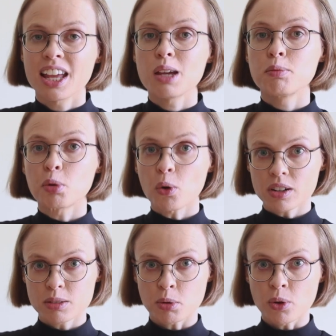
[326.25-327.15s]

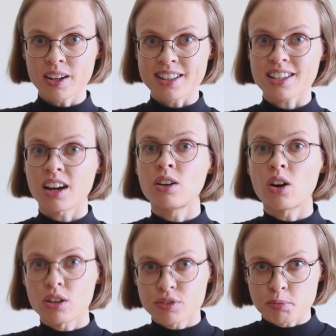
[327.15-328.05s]
Important points are
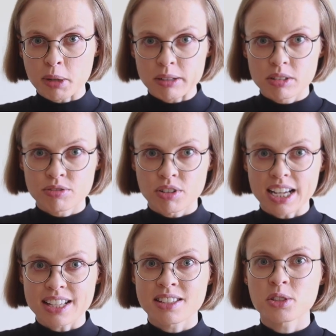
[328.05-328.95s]
often paraphrased,
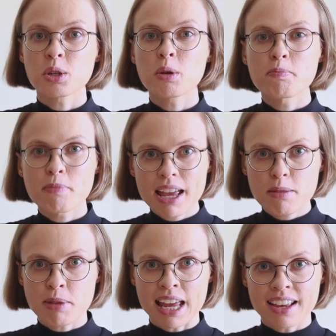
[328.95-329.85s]
so you
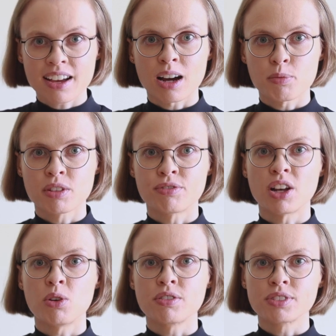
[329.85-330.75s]
may pick up the
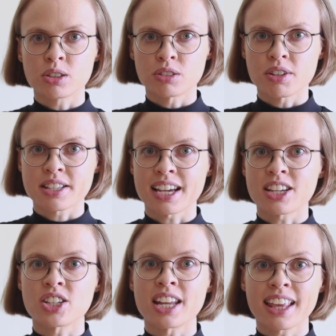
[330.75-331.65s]
flow of the
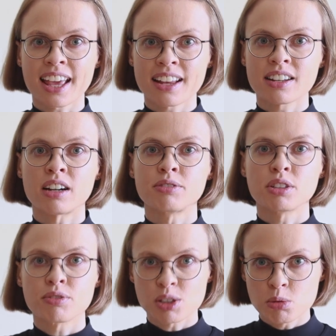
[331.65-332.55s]
conversation again
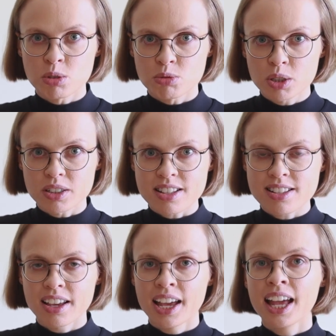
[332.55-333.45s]
after a few more words.